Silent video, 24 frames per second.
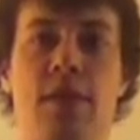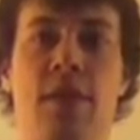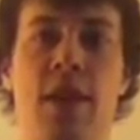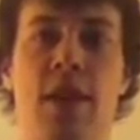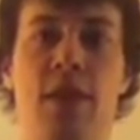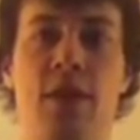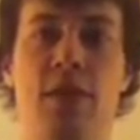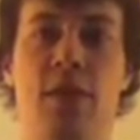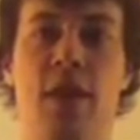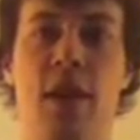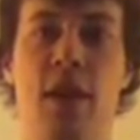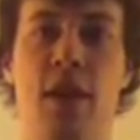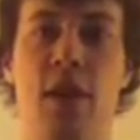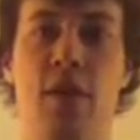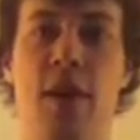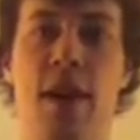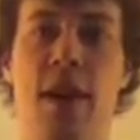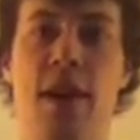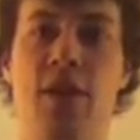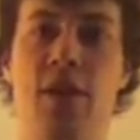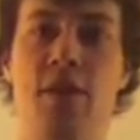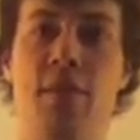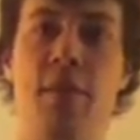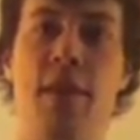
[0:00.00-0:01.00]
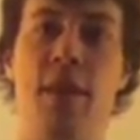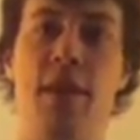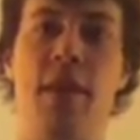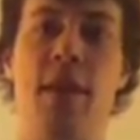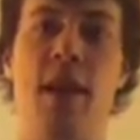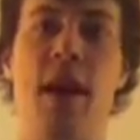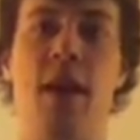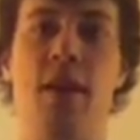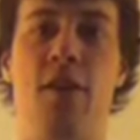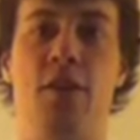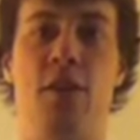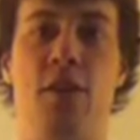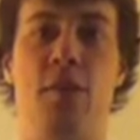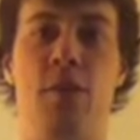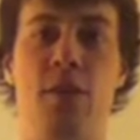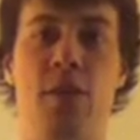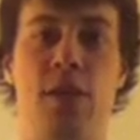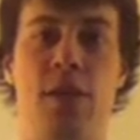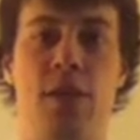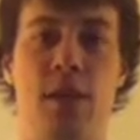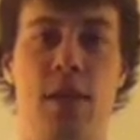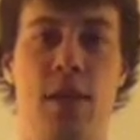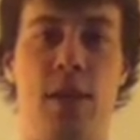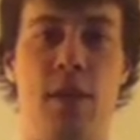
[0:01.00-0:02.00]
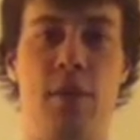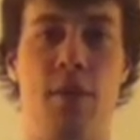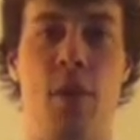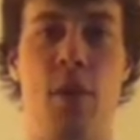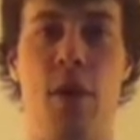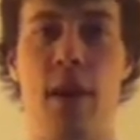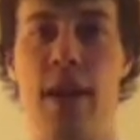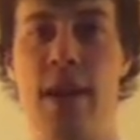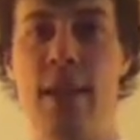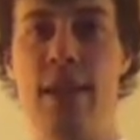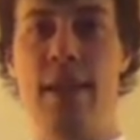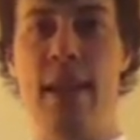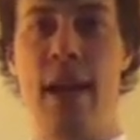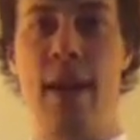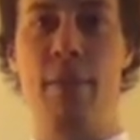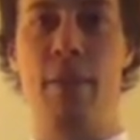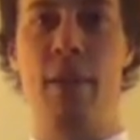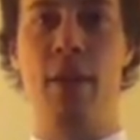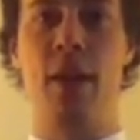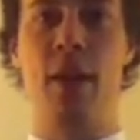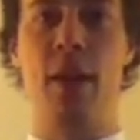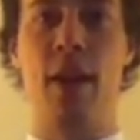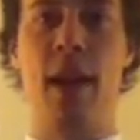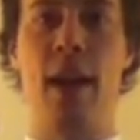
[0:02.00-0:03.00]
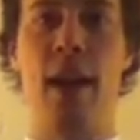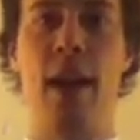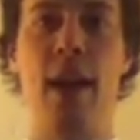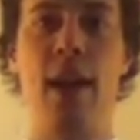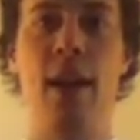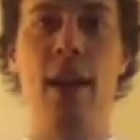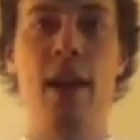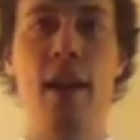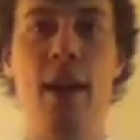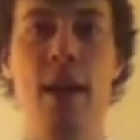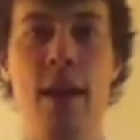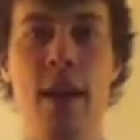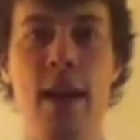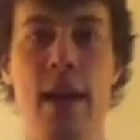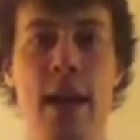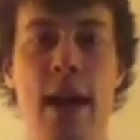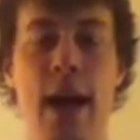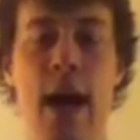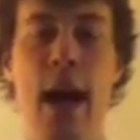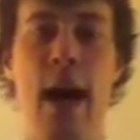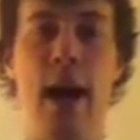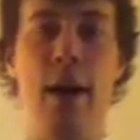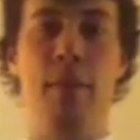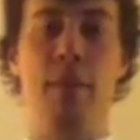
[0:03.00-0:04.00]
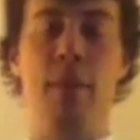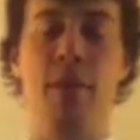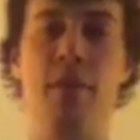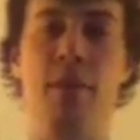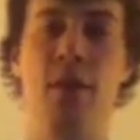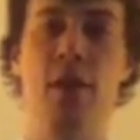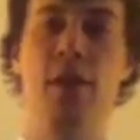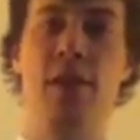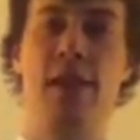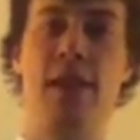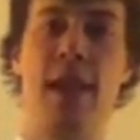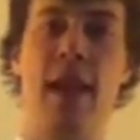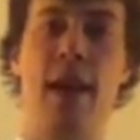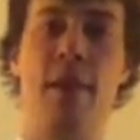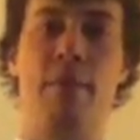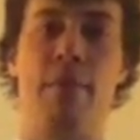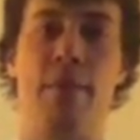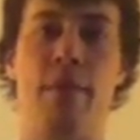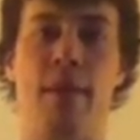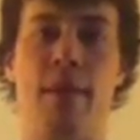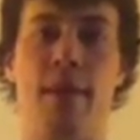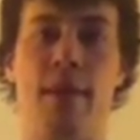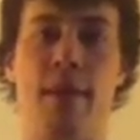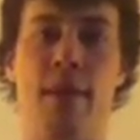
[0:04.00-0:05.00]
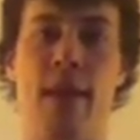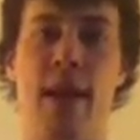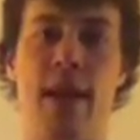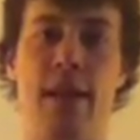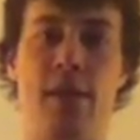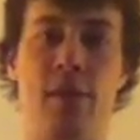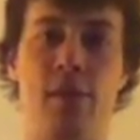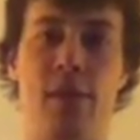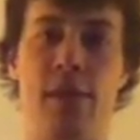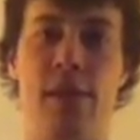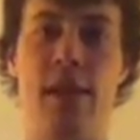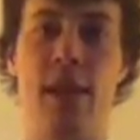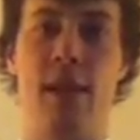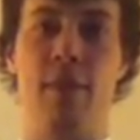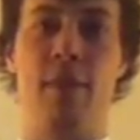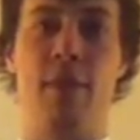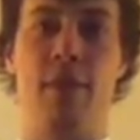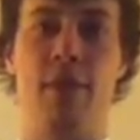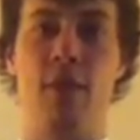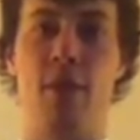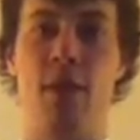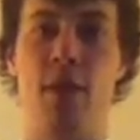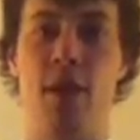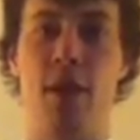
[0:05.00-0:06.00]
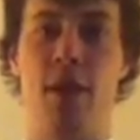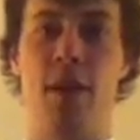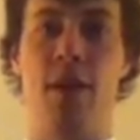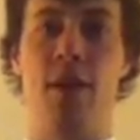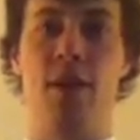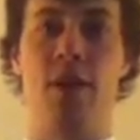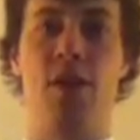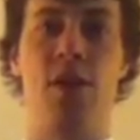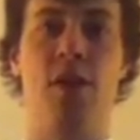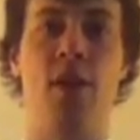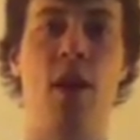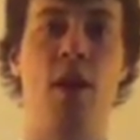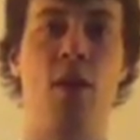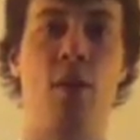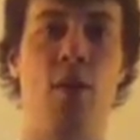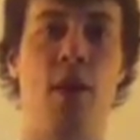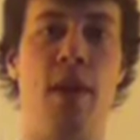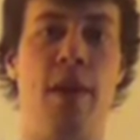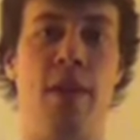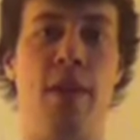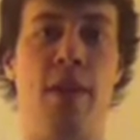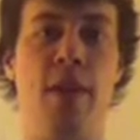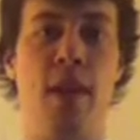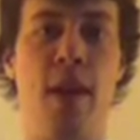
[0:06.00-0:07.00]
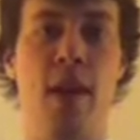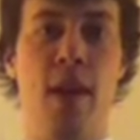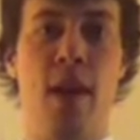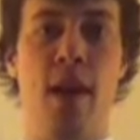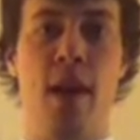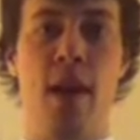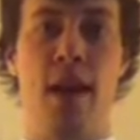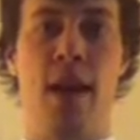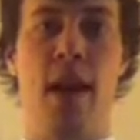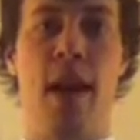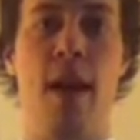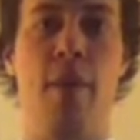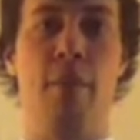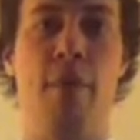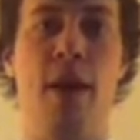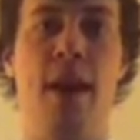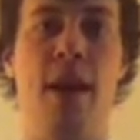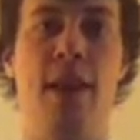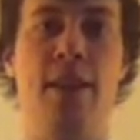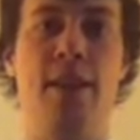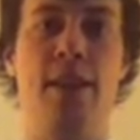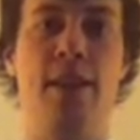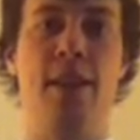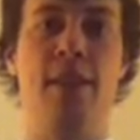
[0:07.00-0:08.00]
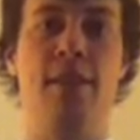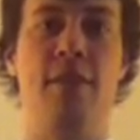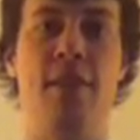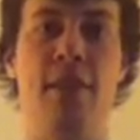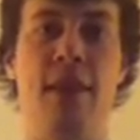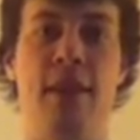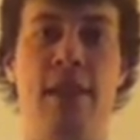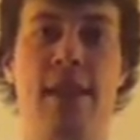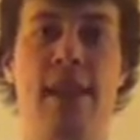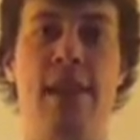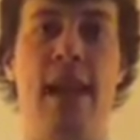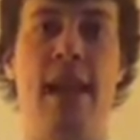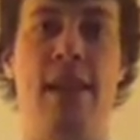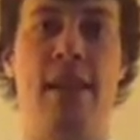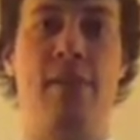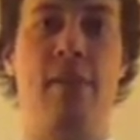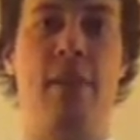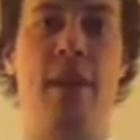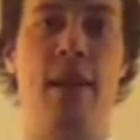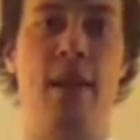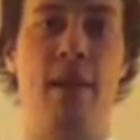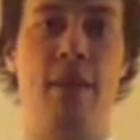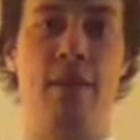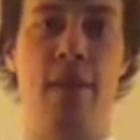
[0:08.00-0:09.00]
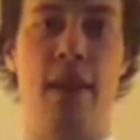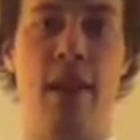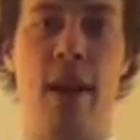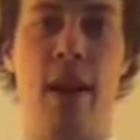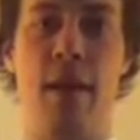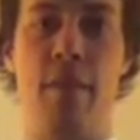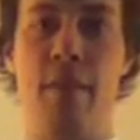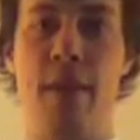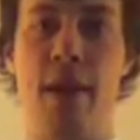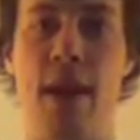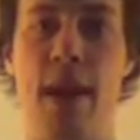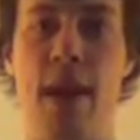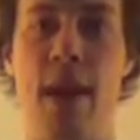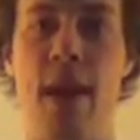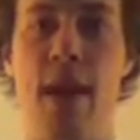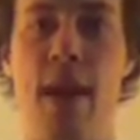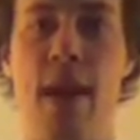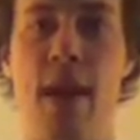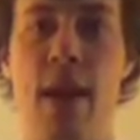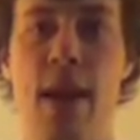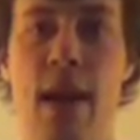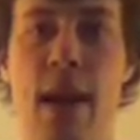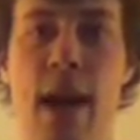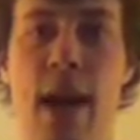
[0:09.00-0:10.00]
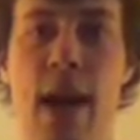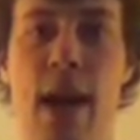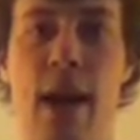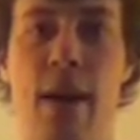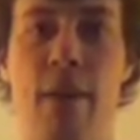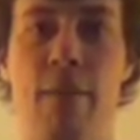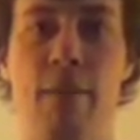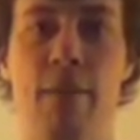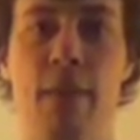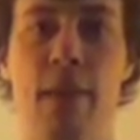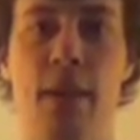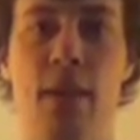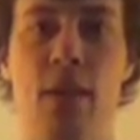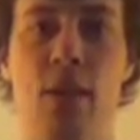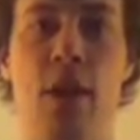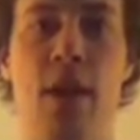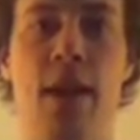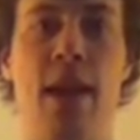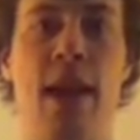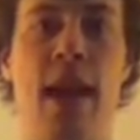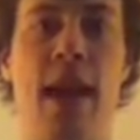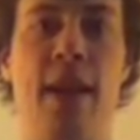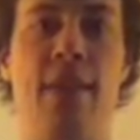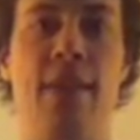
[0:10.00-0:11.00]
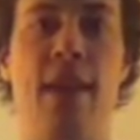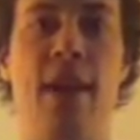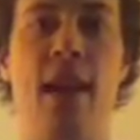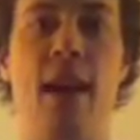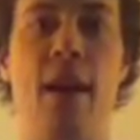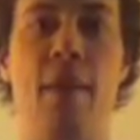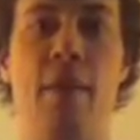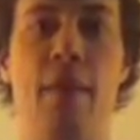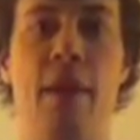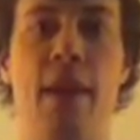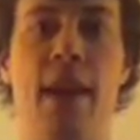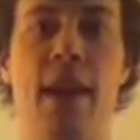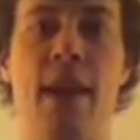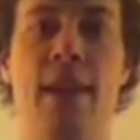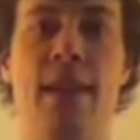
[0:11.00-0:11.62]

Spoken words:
venture valuation methodology, which is a little more in-depth look at it. The first step, and as we said before, you're going to start with a comprehensive assessment of the company. and looking at the company